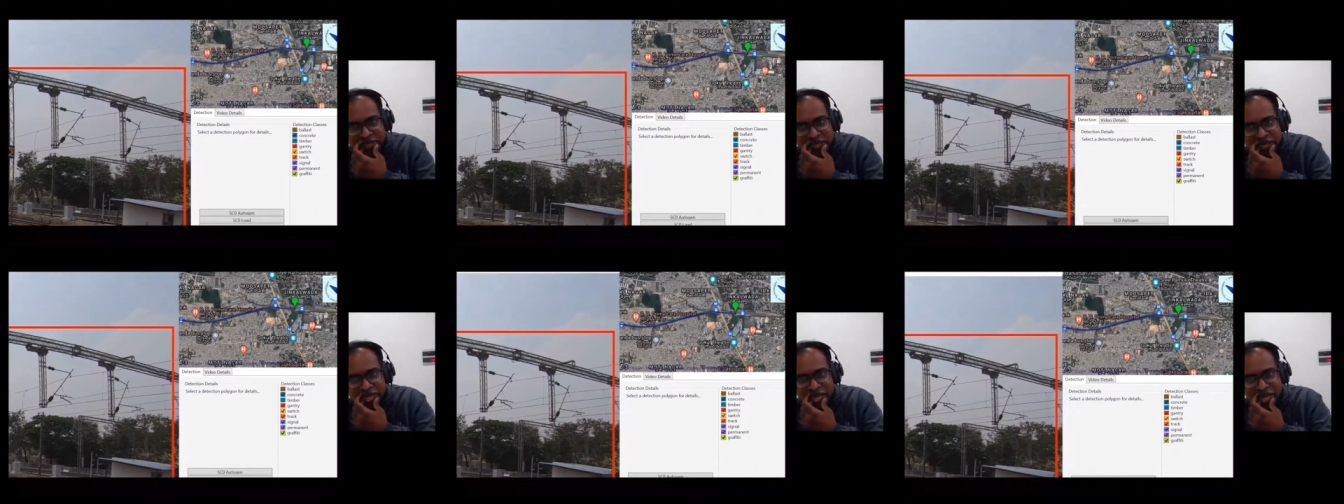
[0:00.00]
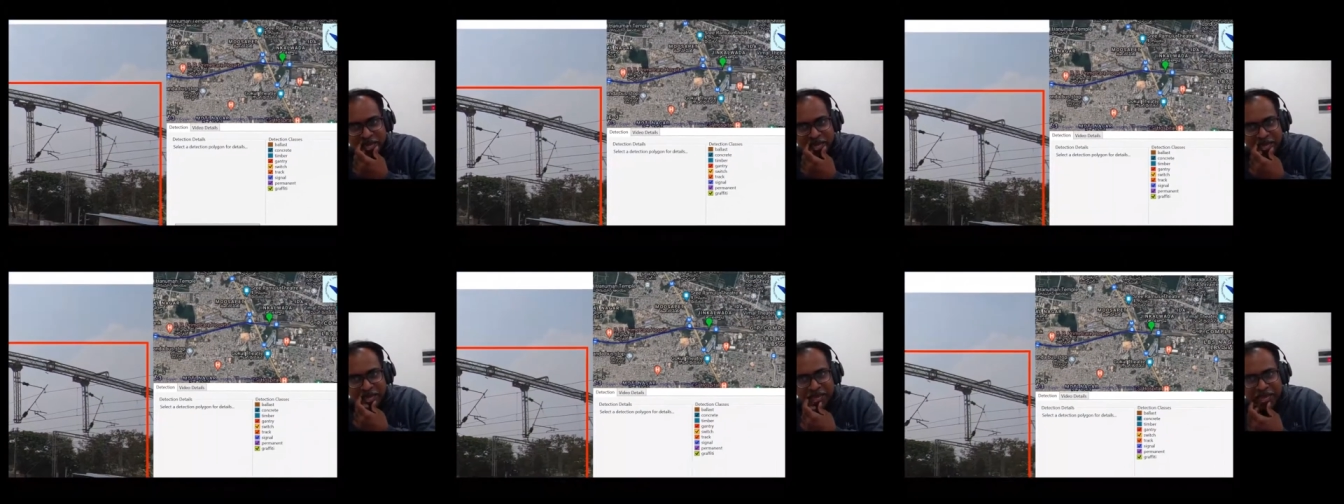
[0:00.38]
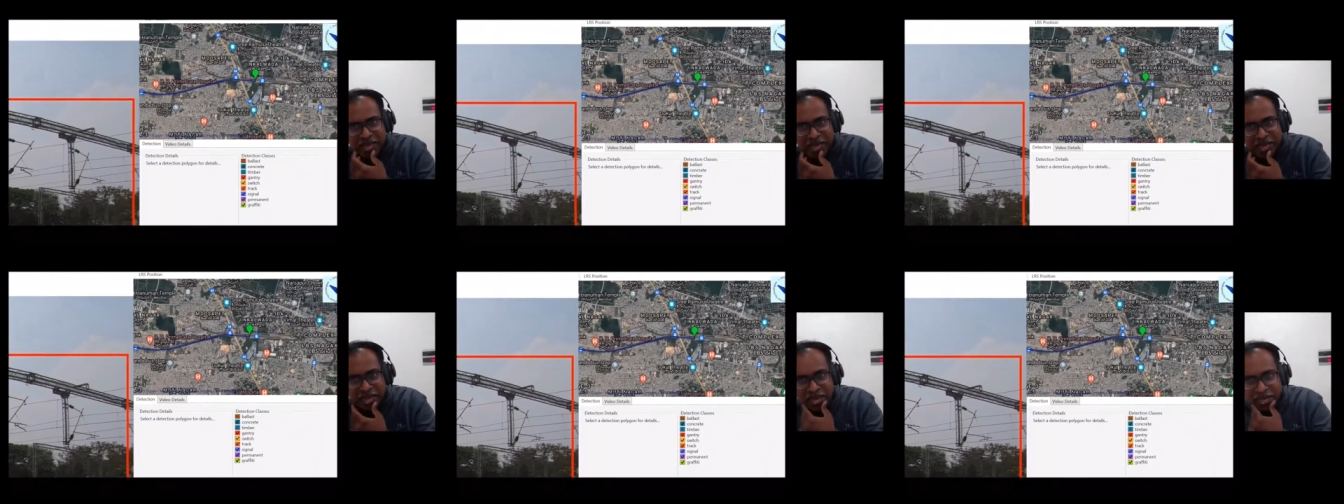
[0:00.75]
and
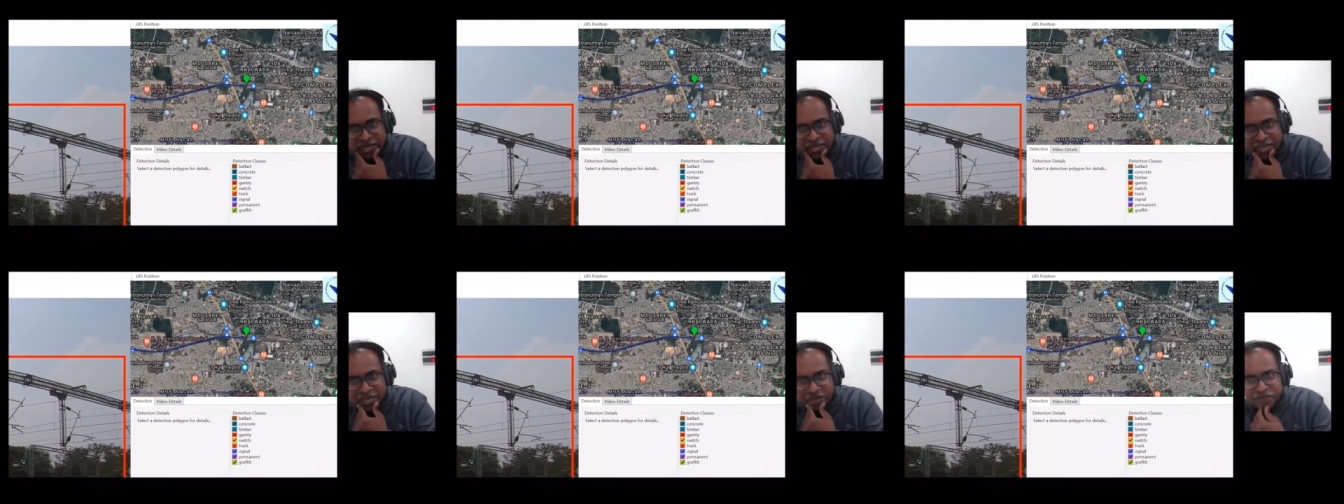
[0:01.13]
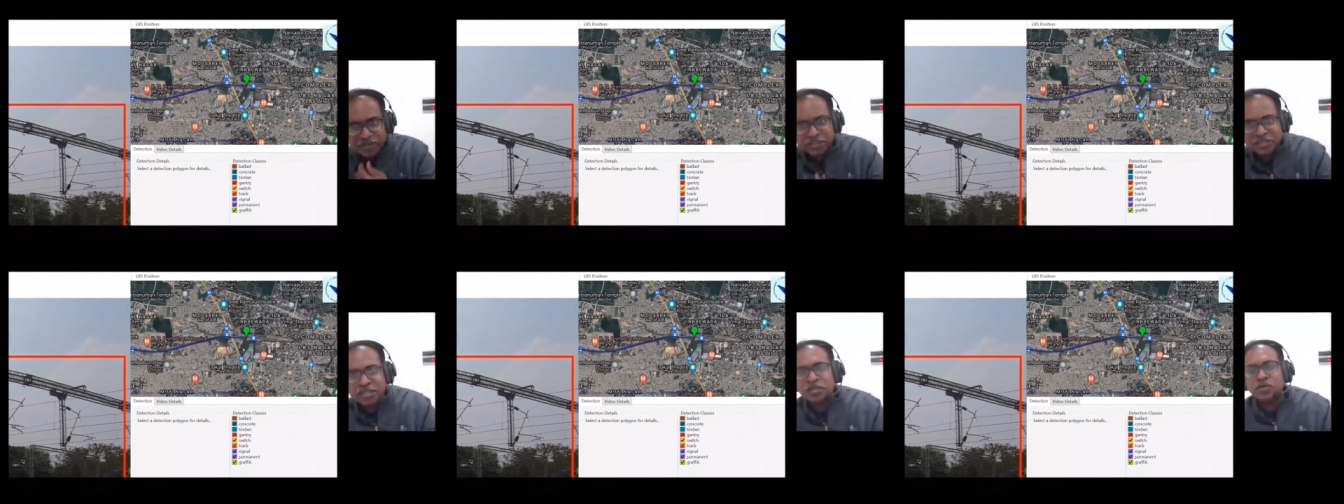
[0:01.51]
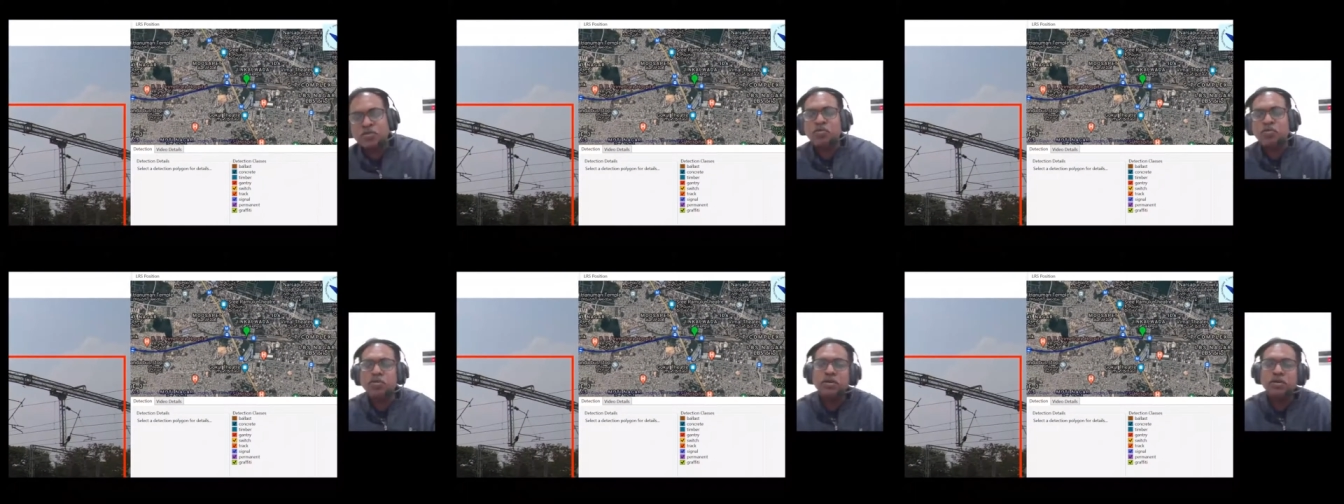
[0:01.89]
and everything